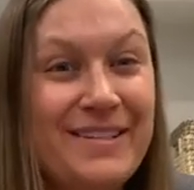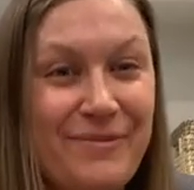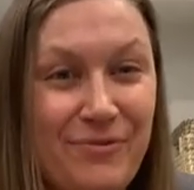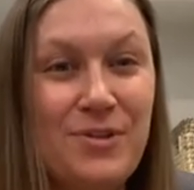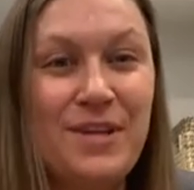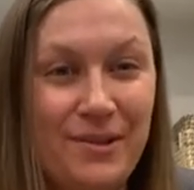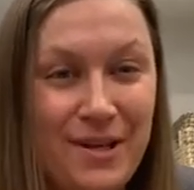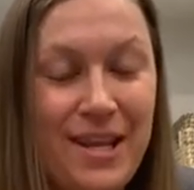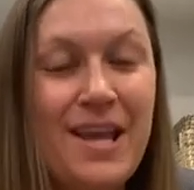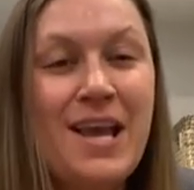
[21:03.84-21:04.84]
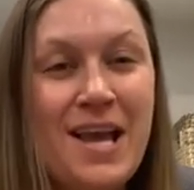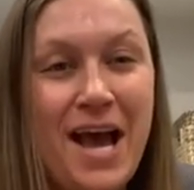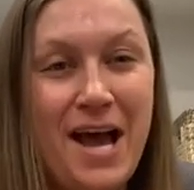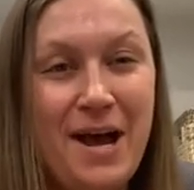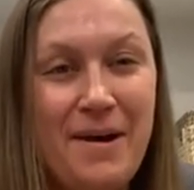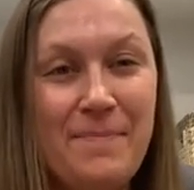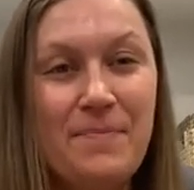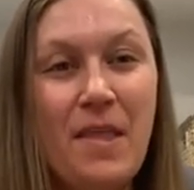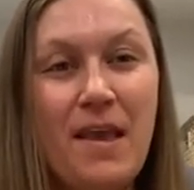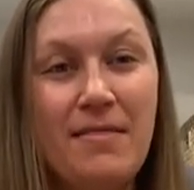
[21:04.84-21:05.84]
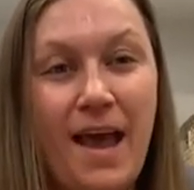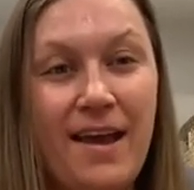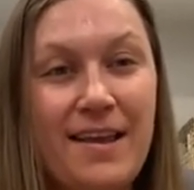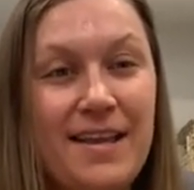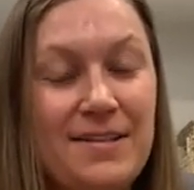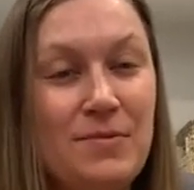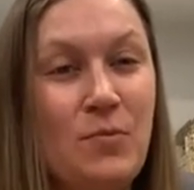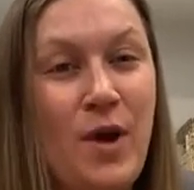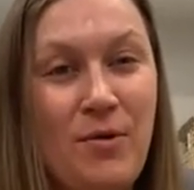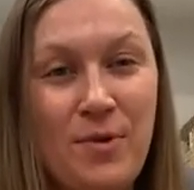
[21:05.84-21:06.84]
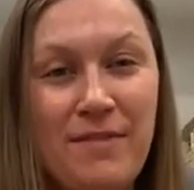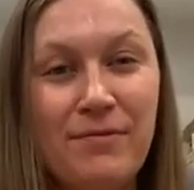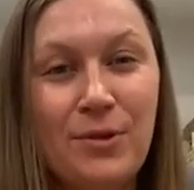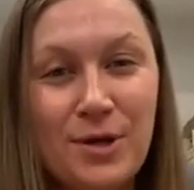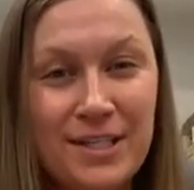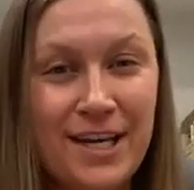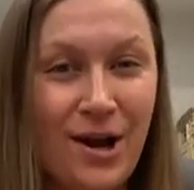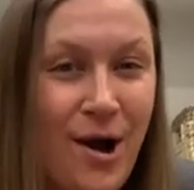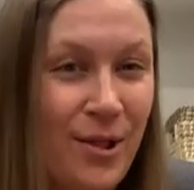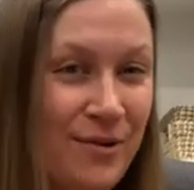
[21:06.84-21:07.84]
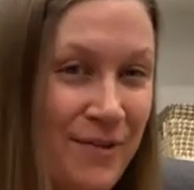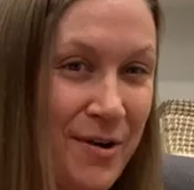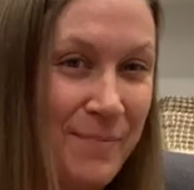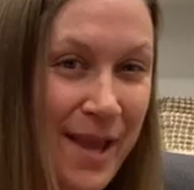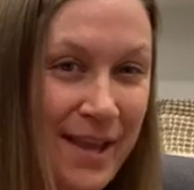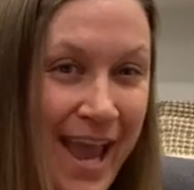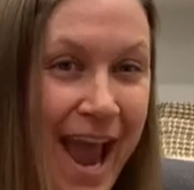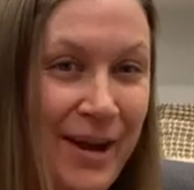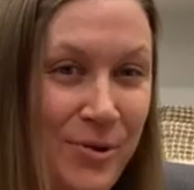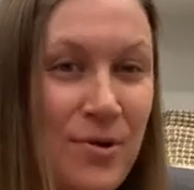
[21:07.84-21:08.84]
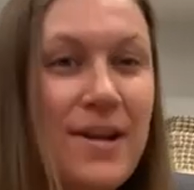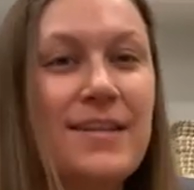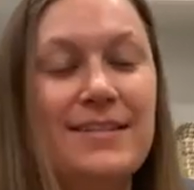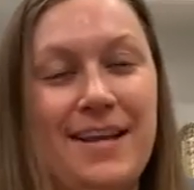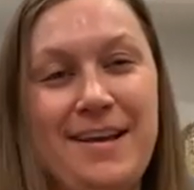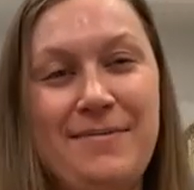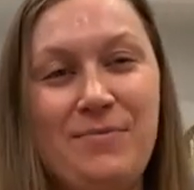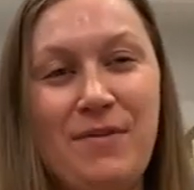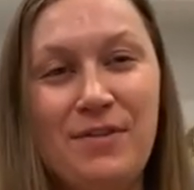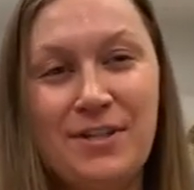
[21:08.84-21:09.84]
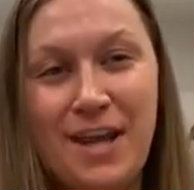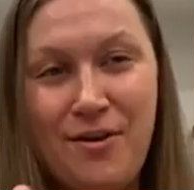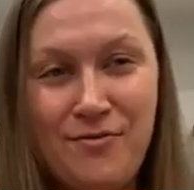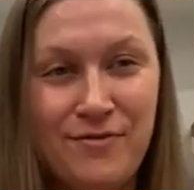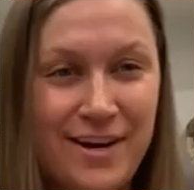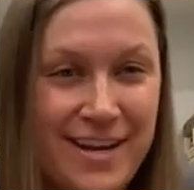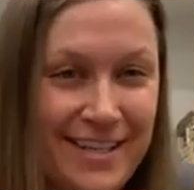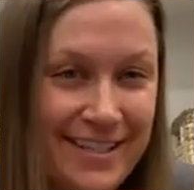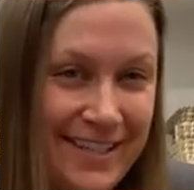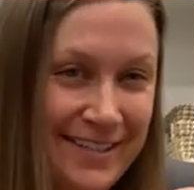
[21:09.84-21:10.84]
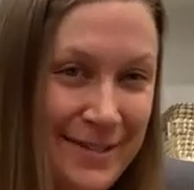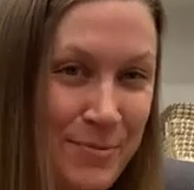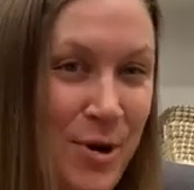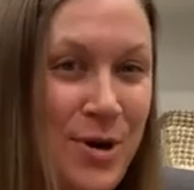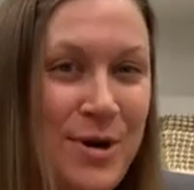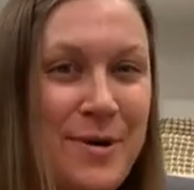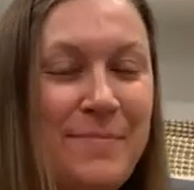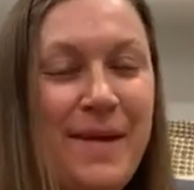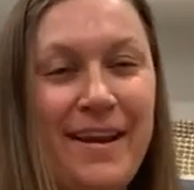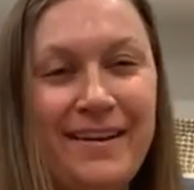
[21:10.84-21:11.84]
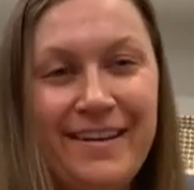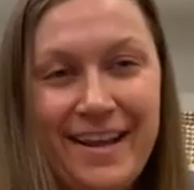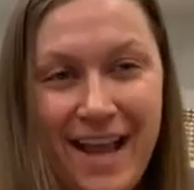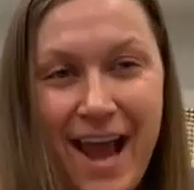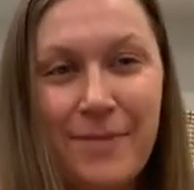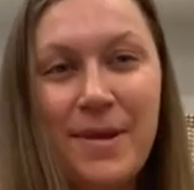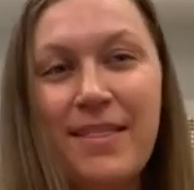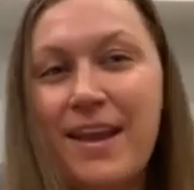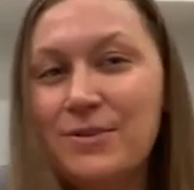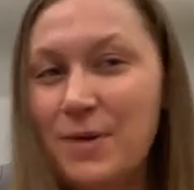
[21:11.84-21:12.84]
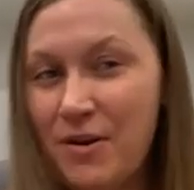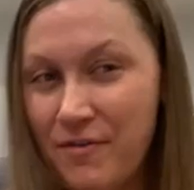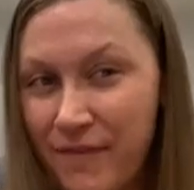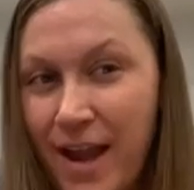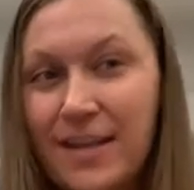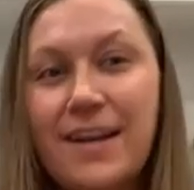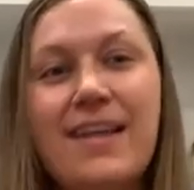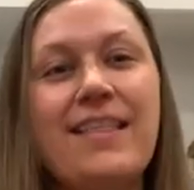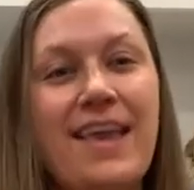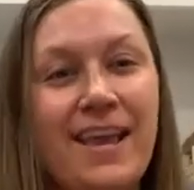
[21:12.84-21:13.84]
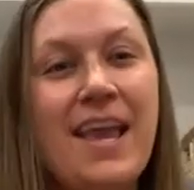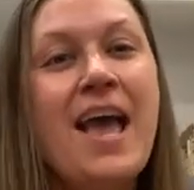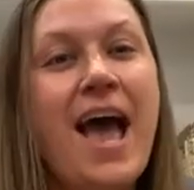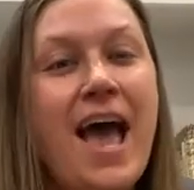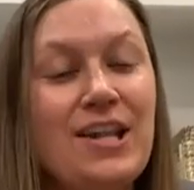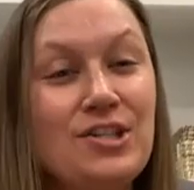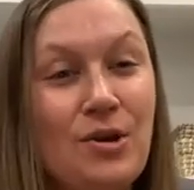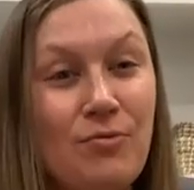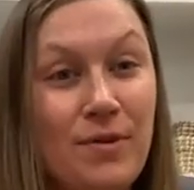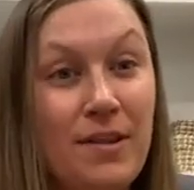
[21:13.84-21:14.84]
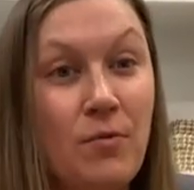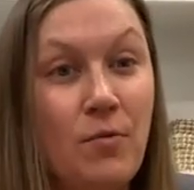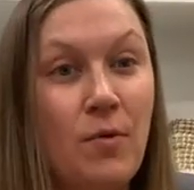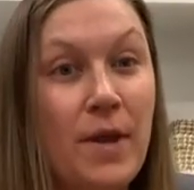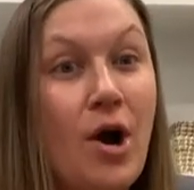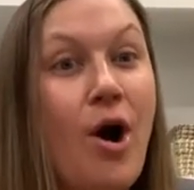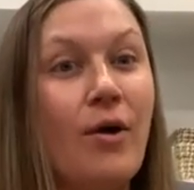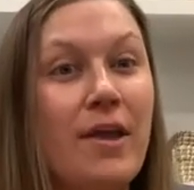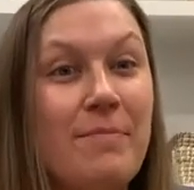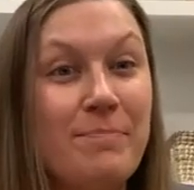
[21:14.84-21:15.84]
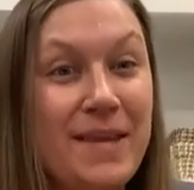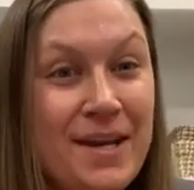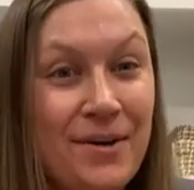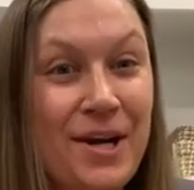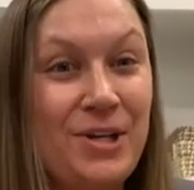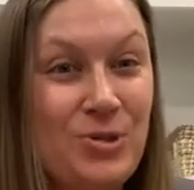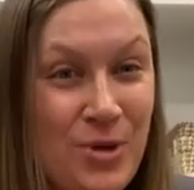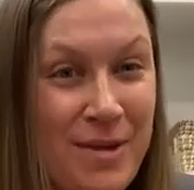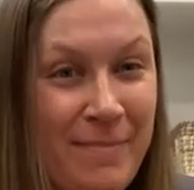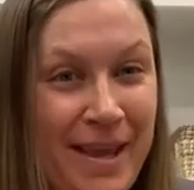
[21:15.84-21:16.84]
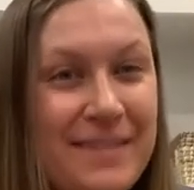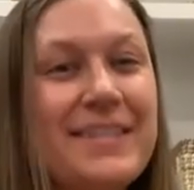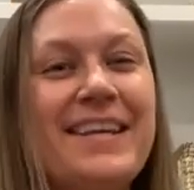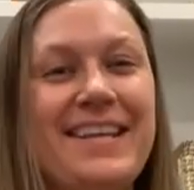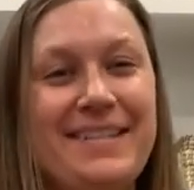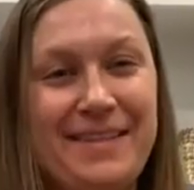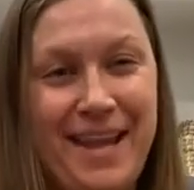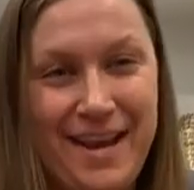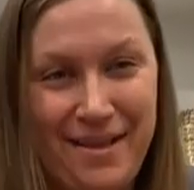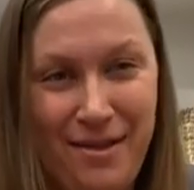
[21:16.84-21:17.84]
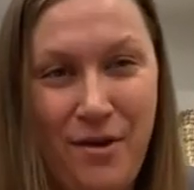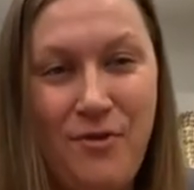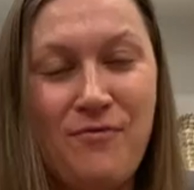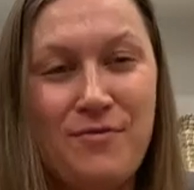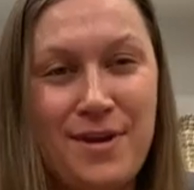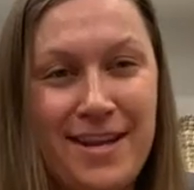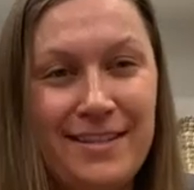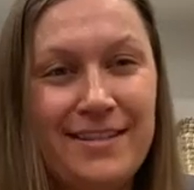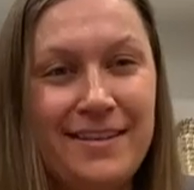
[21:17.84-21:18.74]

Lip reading: infertility. That is where we've looked in all of our big categories. We've looked at ovaries and sperm and anatomy things. We don't find anything. And so really what we call empiric treatment is getting the ovaries,